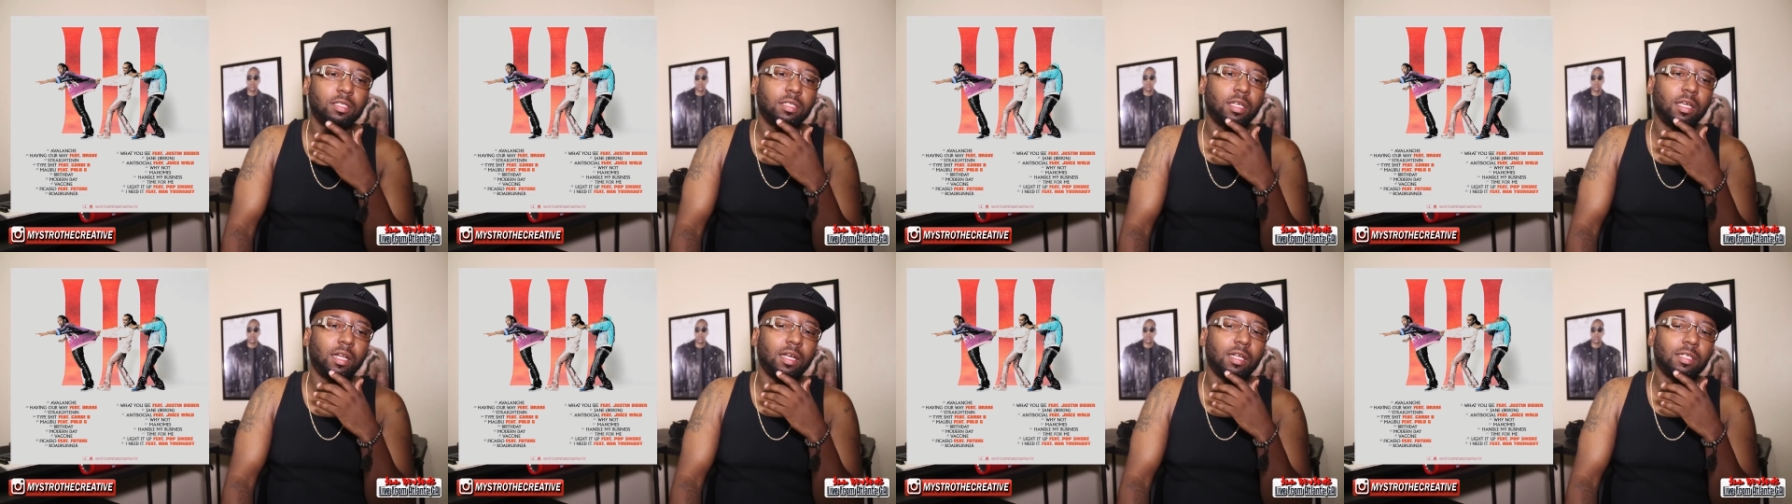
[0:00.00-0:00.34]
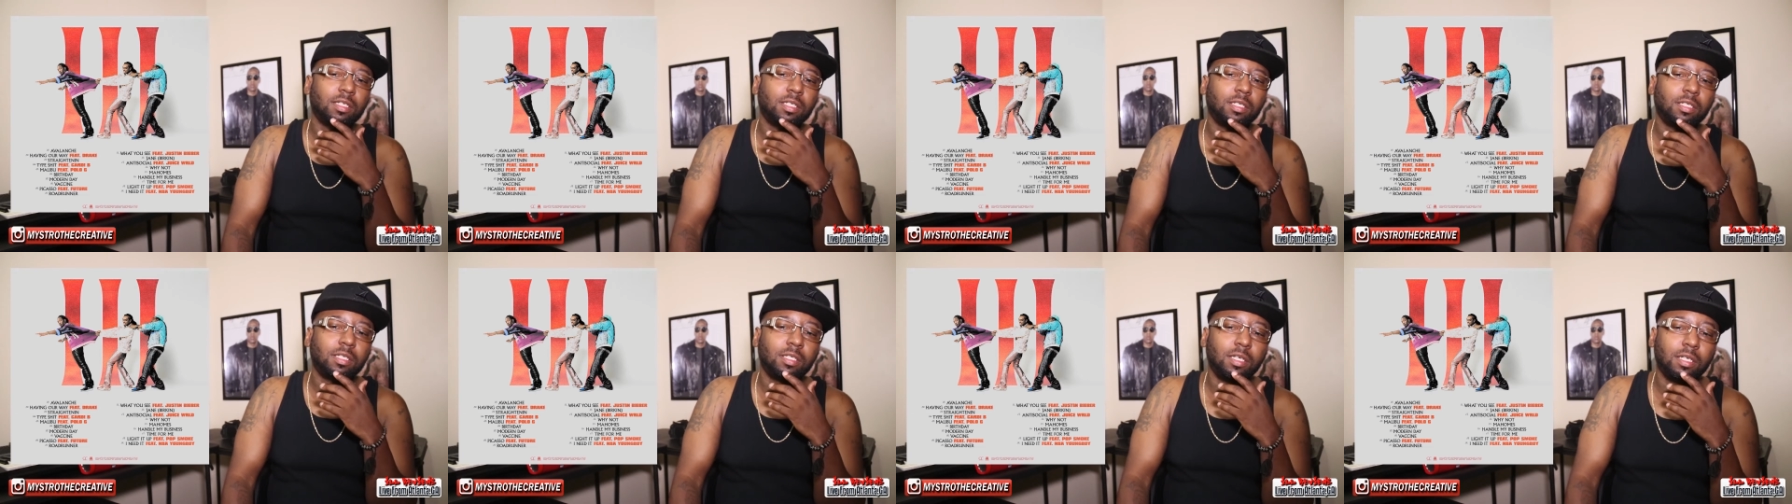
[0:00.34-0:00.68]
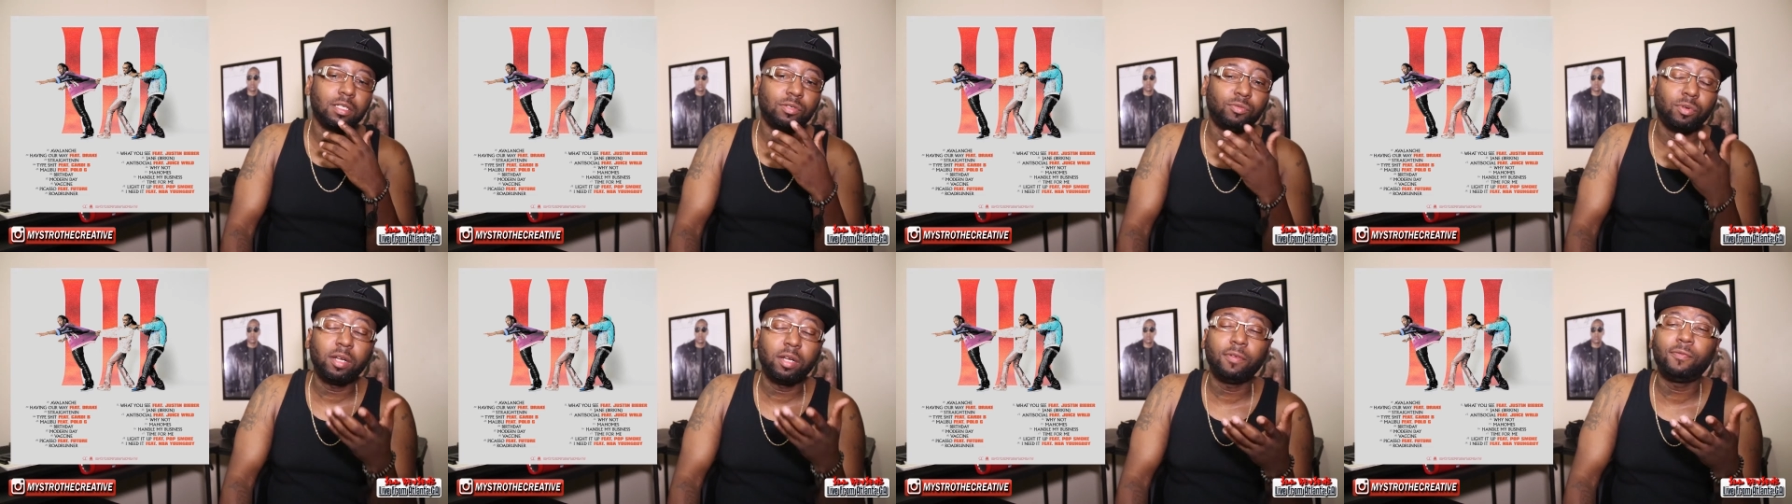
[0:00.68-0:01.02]
and it's,
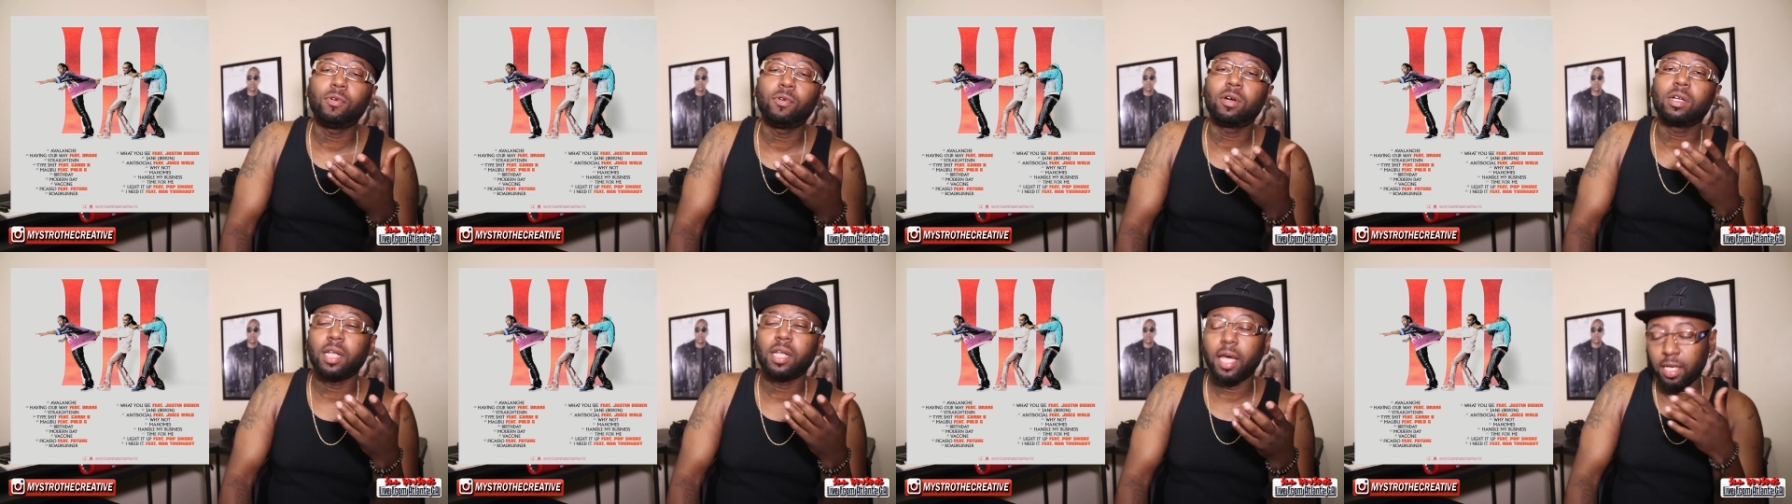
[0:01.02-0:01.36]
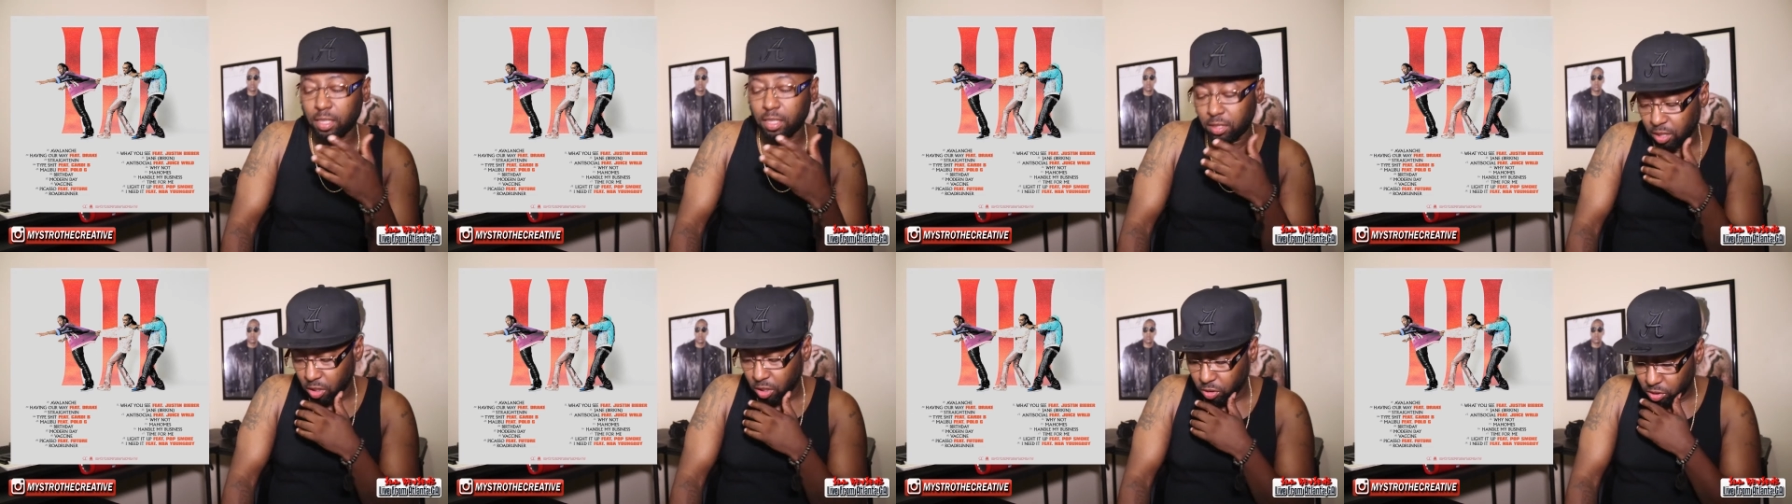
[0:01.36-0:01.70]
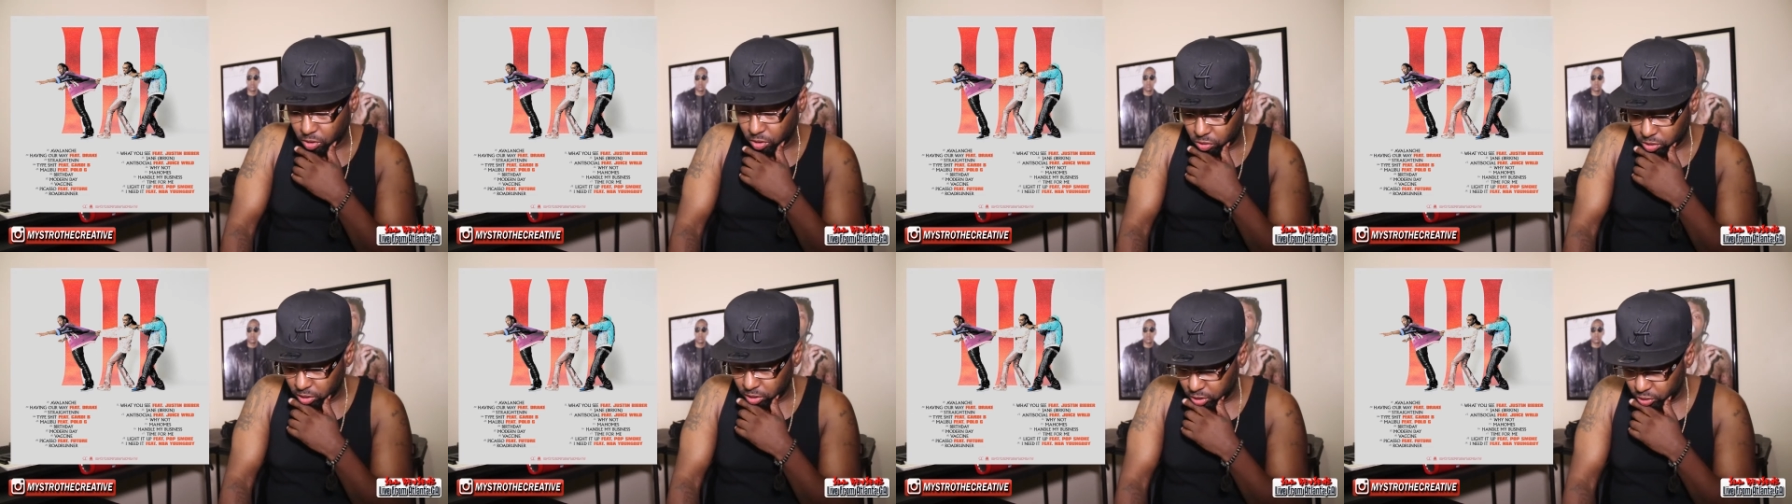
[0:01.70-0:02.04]
it's really for the ladies though.
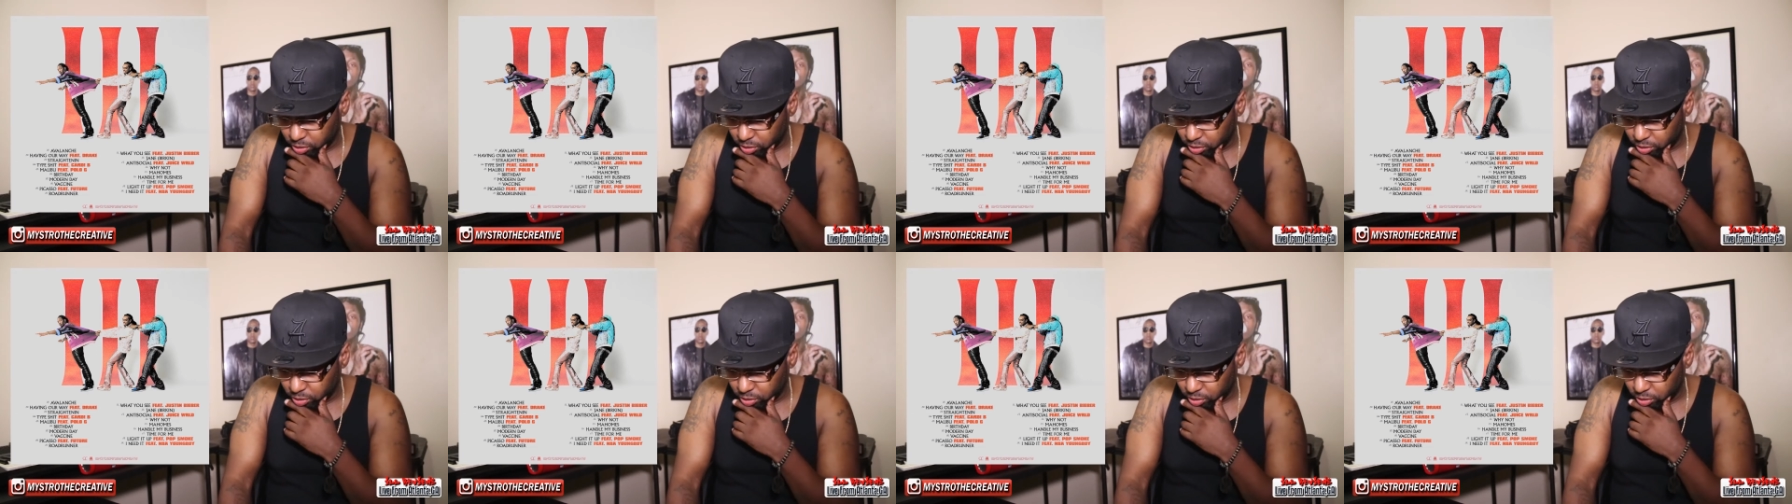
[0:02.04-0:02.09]
Cool little